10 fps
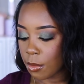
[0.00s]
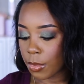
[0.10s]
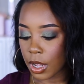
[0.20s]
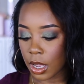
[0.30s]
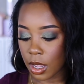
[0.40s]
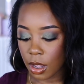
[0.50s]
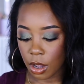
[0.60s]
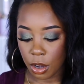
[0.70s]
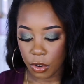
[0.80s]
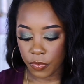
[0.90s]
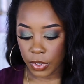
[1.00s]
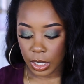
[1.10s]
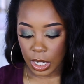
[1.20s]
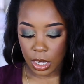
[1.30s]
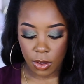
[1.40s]
But
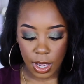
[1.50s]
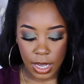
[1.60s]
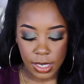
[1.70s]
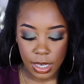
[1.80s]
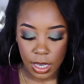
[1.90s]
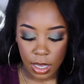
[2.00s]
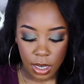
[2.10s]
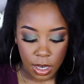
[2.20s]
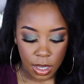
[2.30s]
hopefully you guys can